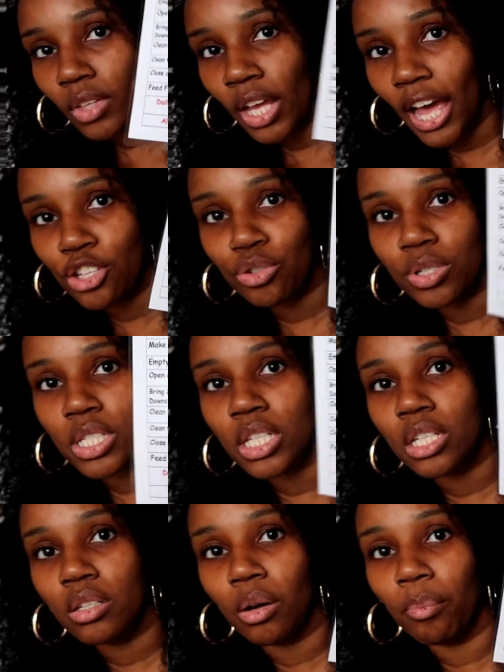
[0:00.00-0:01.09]
As you can
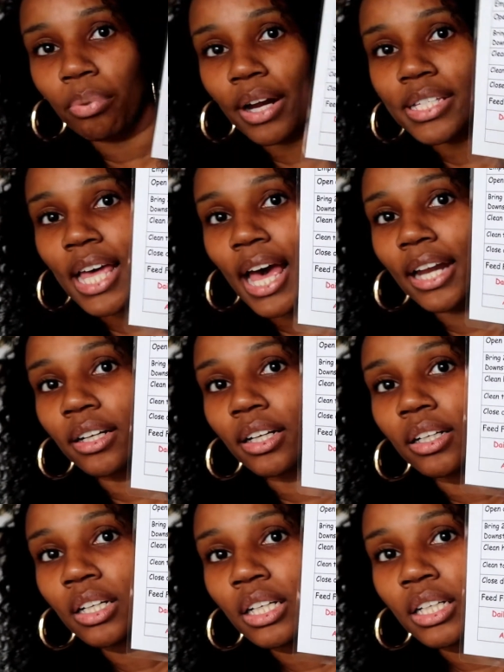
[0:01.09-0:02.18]
see, Bryce had
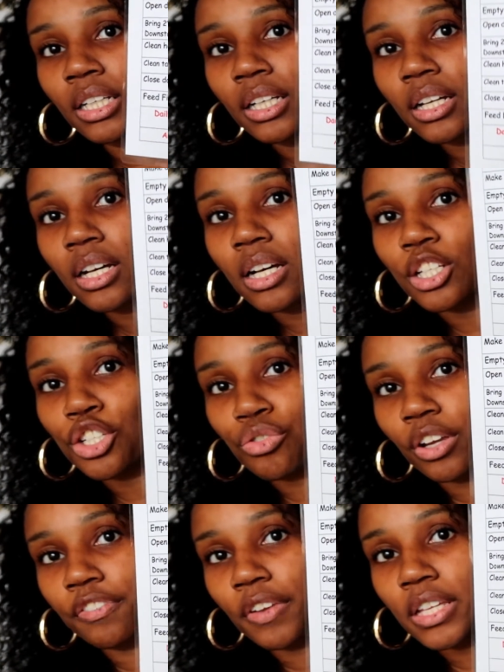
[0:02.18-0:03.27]
a
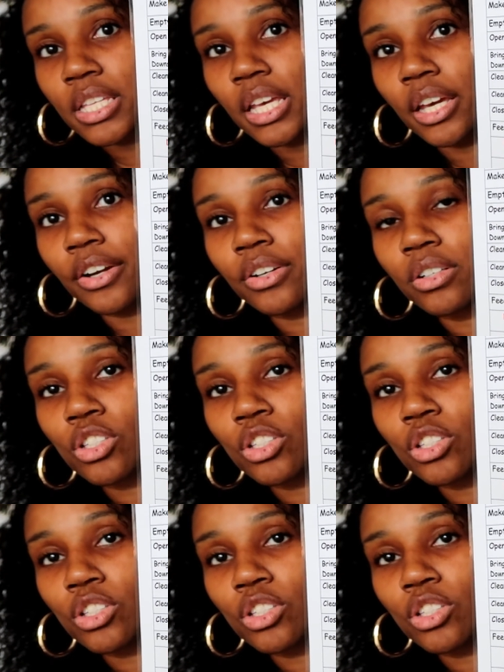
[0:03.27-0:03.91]
straight face here.